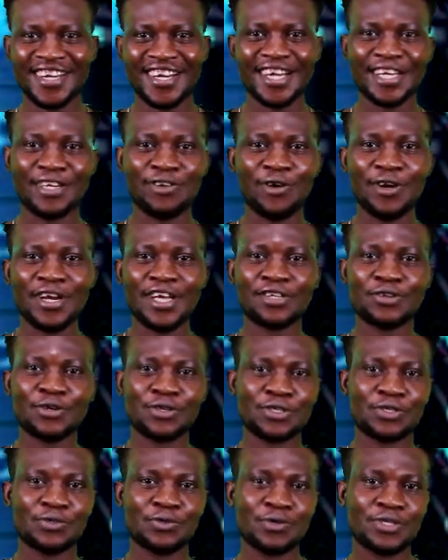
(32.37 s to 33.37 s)
It don't let
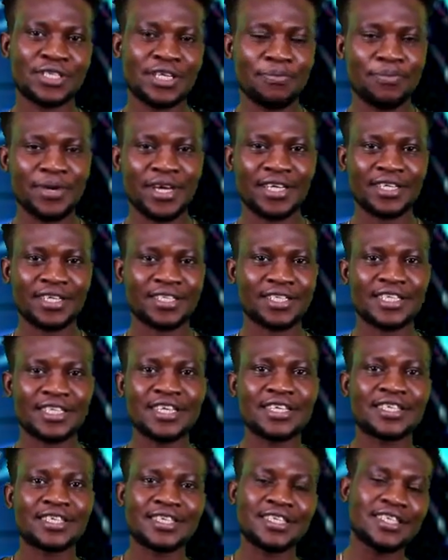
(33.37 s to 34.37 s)
us know say me
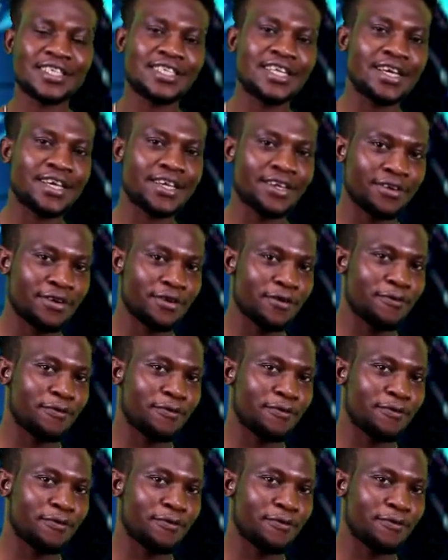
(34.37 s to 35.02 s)
things still day